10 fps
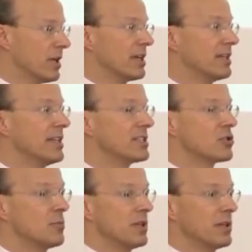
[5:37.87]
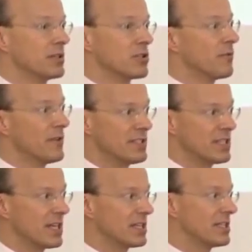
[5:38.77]
It needs to be
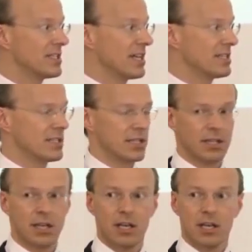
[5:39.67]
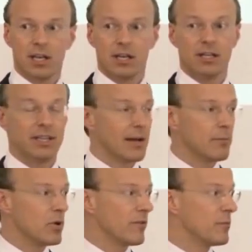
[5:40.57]
sophisticatedly tested in a
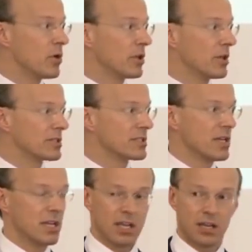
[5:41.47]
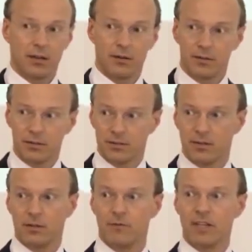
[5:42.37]
number of models, in
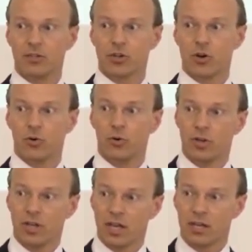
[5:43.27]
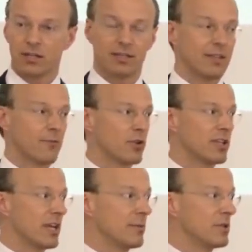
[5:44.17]
vitro, in
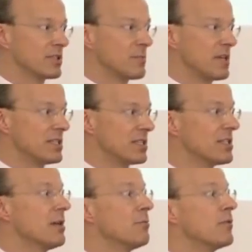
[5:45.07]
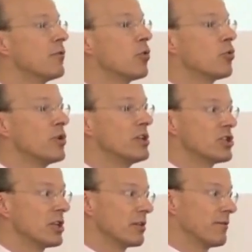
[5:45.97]
different animal species, before
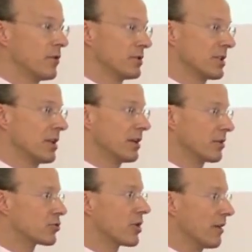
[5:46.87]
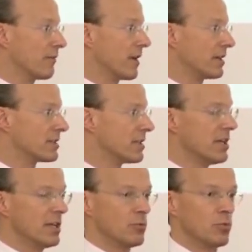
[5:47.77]
reaching the first clinical trial phase.
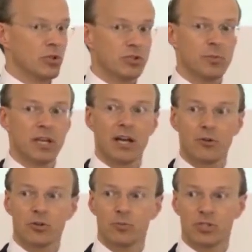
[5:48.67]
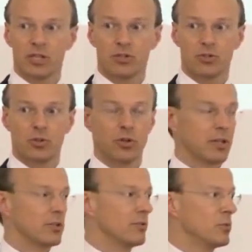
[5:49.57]
We want to be 100% sure
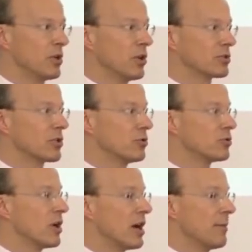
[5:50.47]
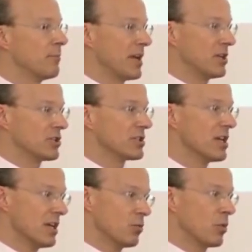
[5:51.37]
that we are not going to harm patients
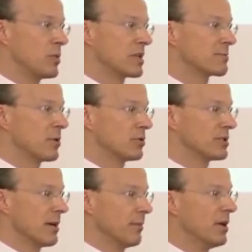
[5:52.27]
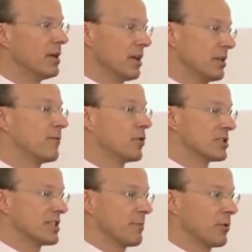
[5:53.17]
when we expose them in the
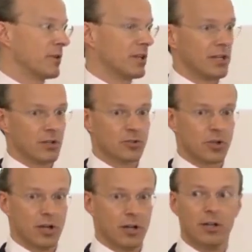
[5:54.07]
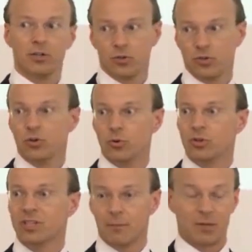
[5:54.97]
first step of the clinical trial to a new
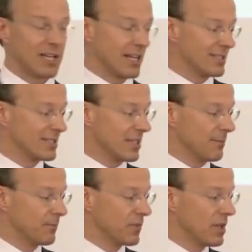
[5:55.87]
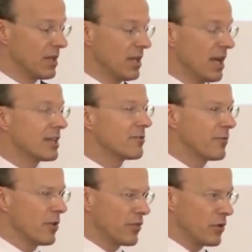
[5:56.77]
chemical entity. And
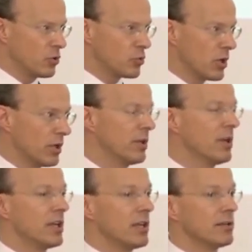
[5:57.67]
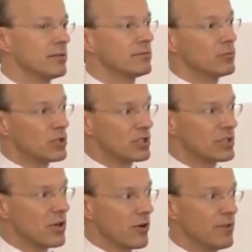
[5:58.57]
the third one which
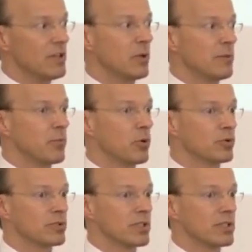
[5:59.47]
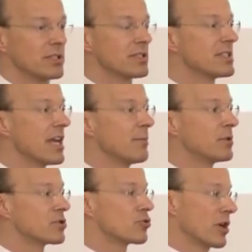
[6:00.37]
is of equal importance, a stable
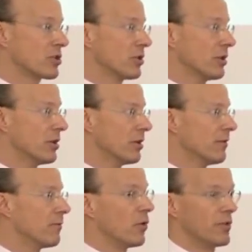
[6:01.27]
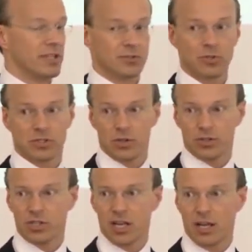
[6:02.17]
structure for these research
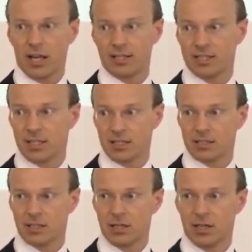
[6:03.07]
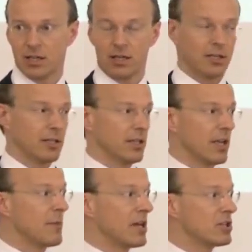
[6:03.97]
entities.
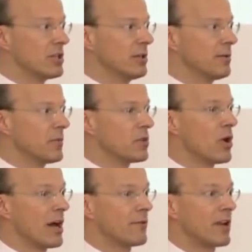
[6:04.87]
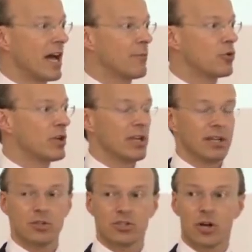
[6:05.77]
Imagine you have a library
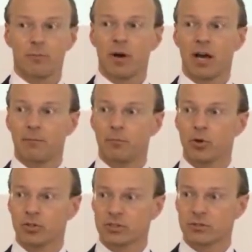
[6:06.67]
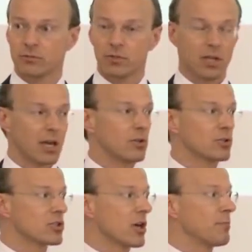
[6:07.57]
and you stop buying books and you
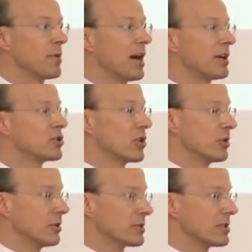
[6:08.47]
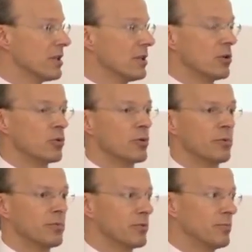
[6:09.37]
stop buying journals. You'll
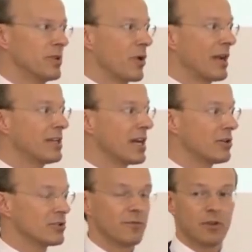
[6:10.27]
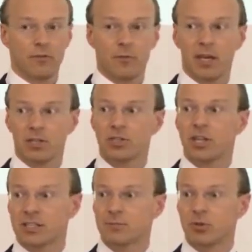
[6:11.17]
be running out of information
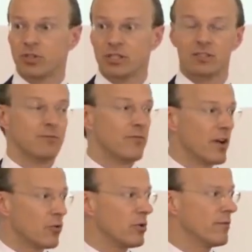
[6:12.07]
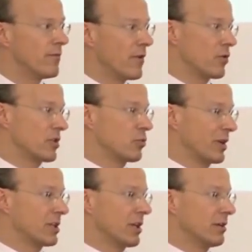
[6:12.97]
and expertise very, very
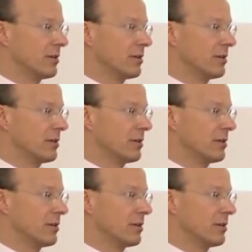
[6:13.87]
quickly.